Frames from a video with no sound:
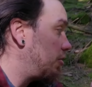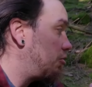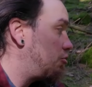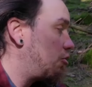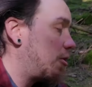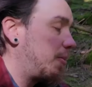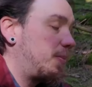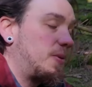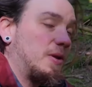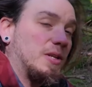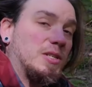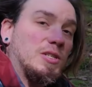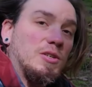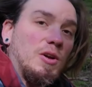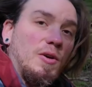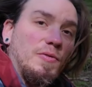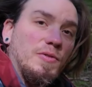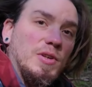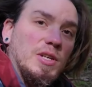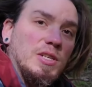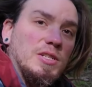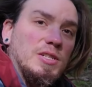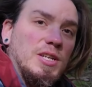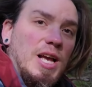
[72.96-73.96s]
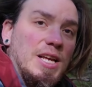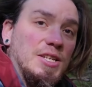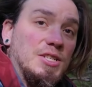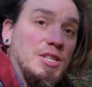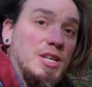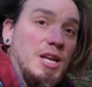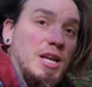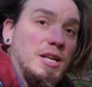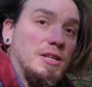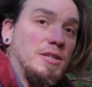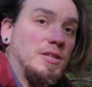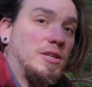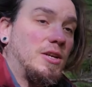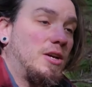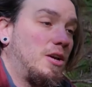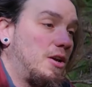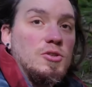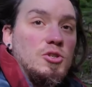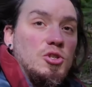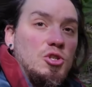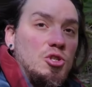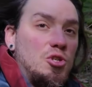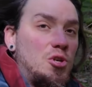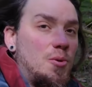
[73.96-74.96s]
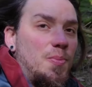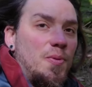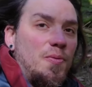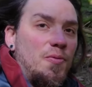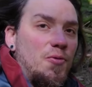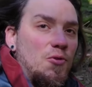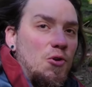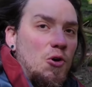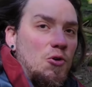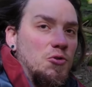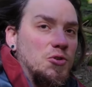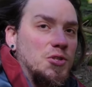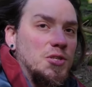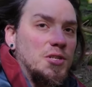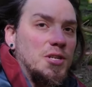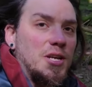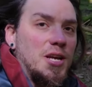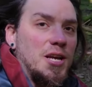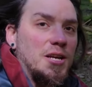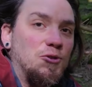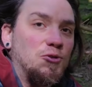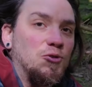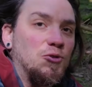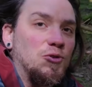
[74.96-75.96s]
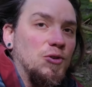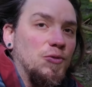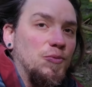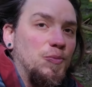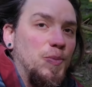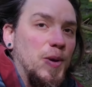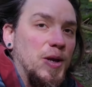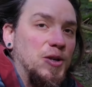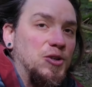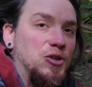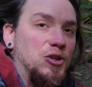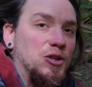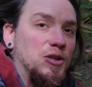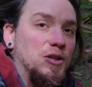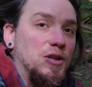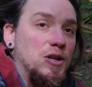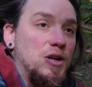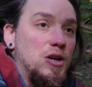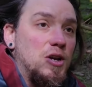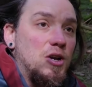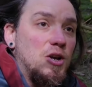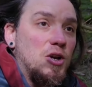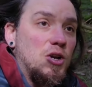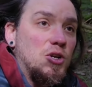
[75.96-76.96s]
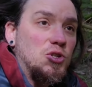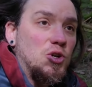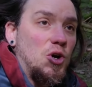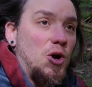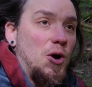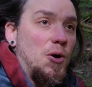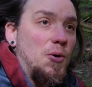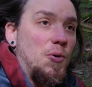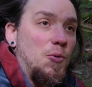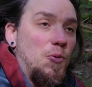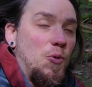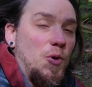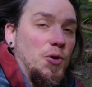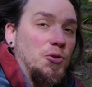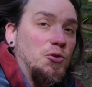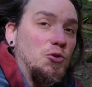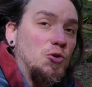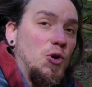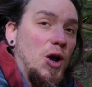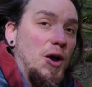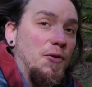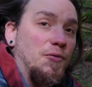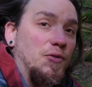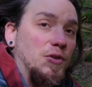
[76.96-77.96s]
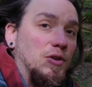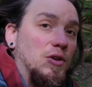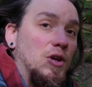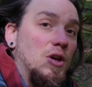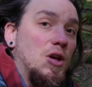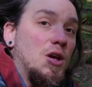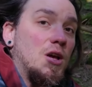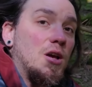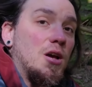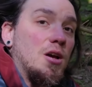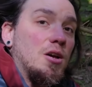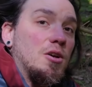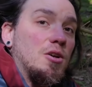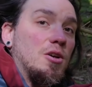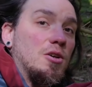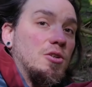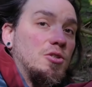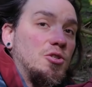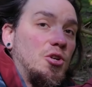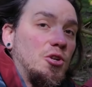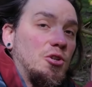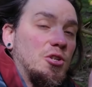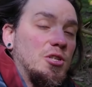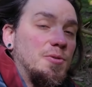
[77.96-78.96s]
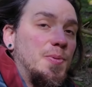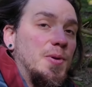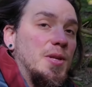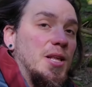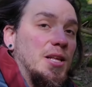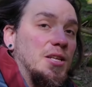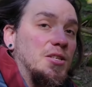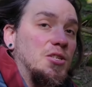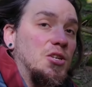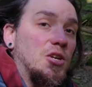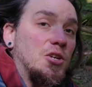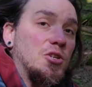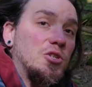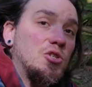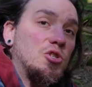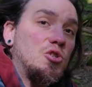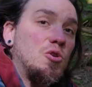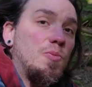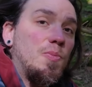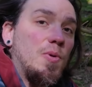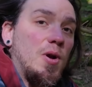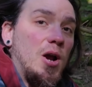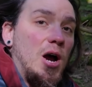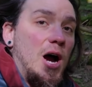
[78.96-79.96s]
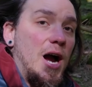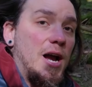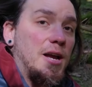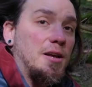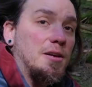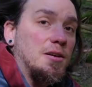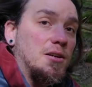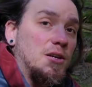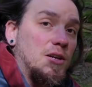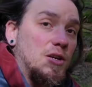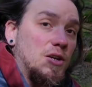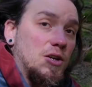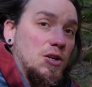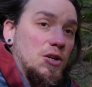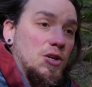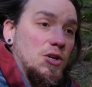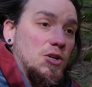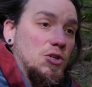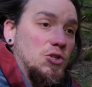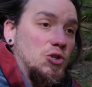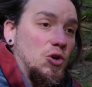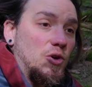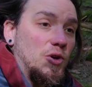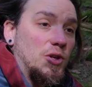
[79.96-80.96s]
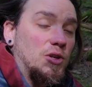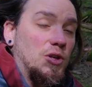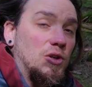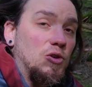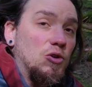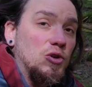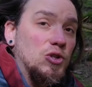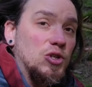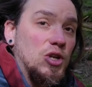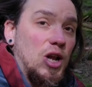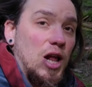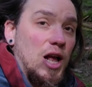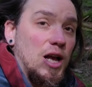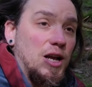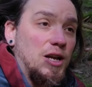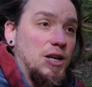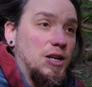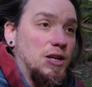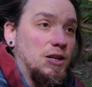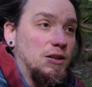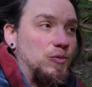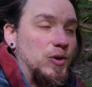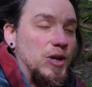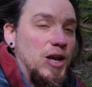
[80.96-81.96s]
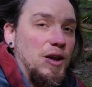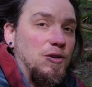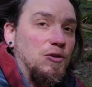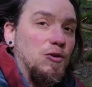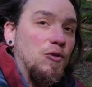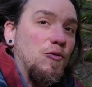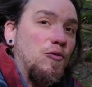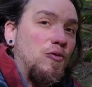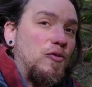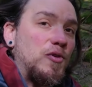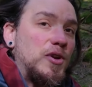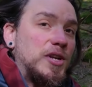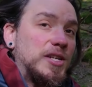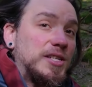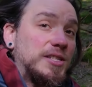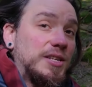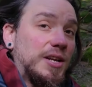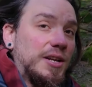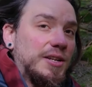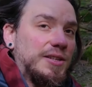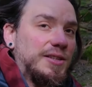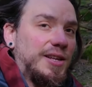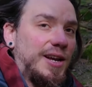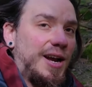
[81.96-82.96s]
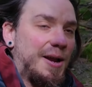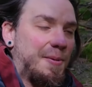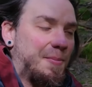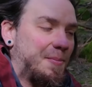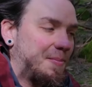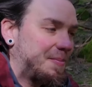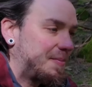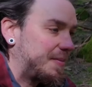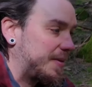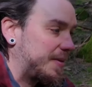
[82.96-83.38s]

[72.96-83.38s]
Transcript: droplets of this cascade super frozen into the picture. So I want to have a shutter speed that's super high, so it looks like we can freeze time.